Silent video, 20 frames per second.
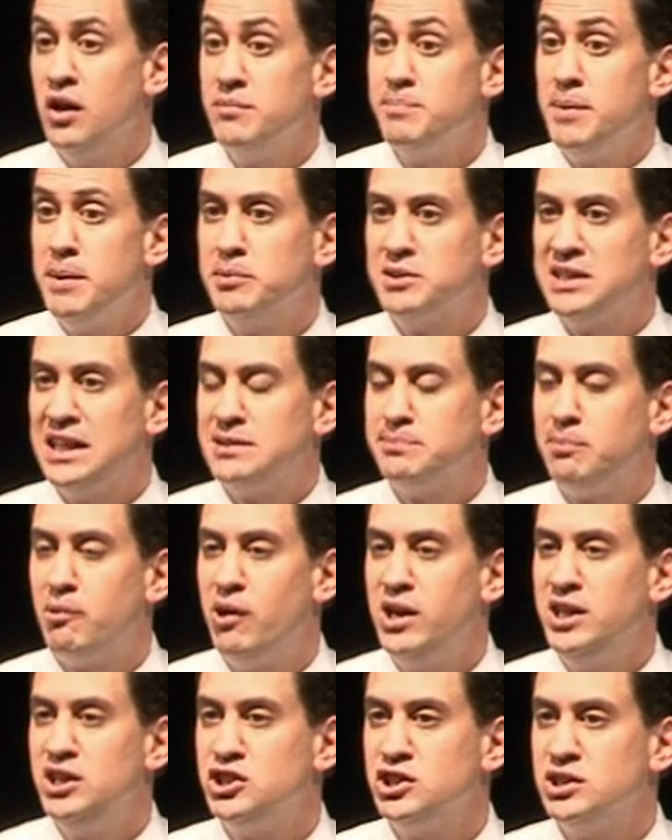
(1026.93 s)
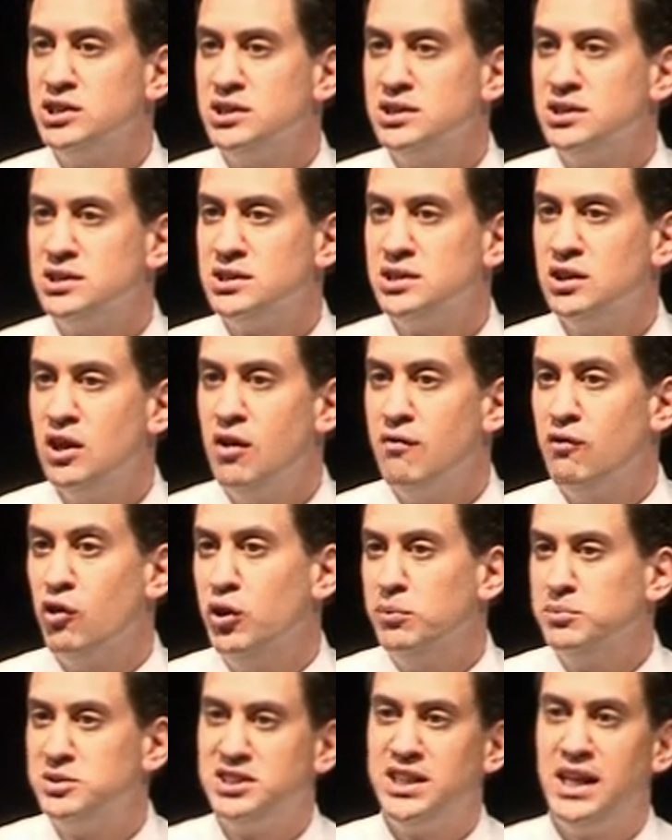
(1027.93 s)
people's aspirations for
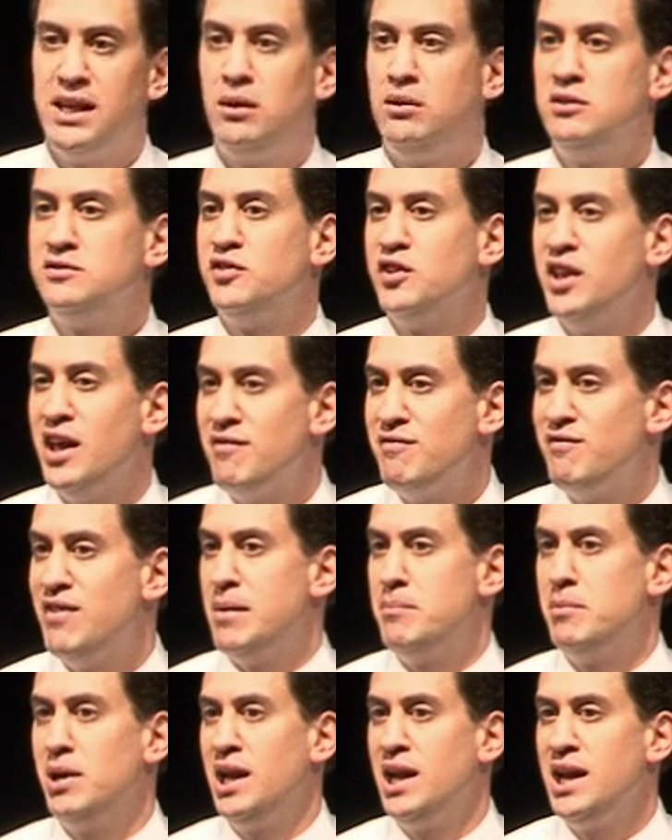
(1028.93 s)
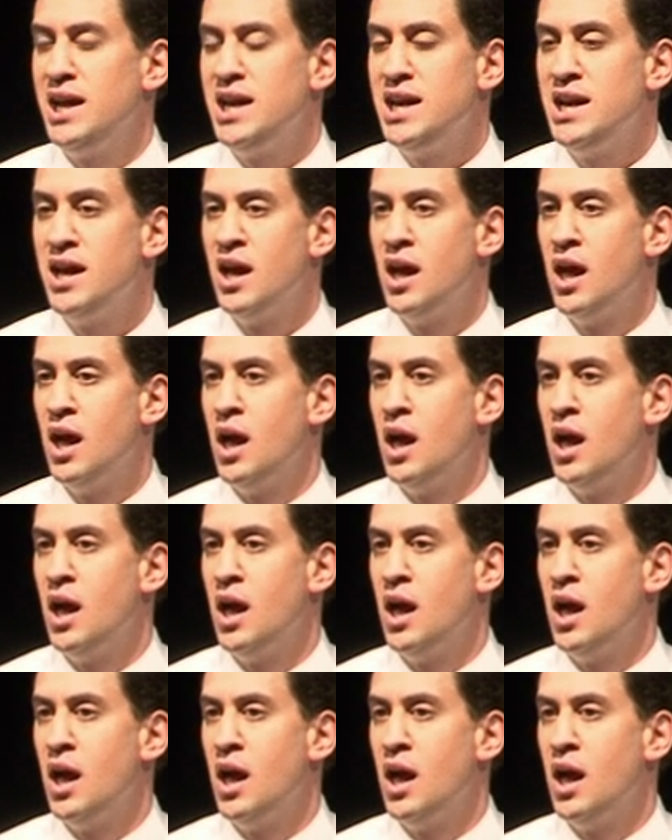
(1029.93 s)
themselves, for their family,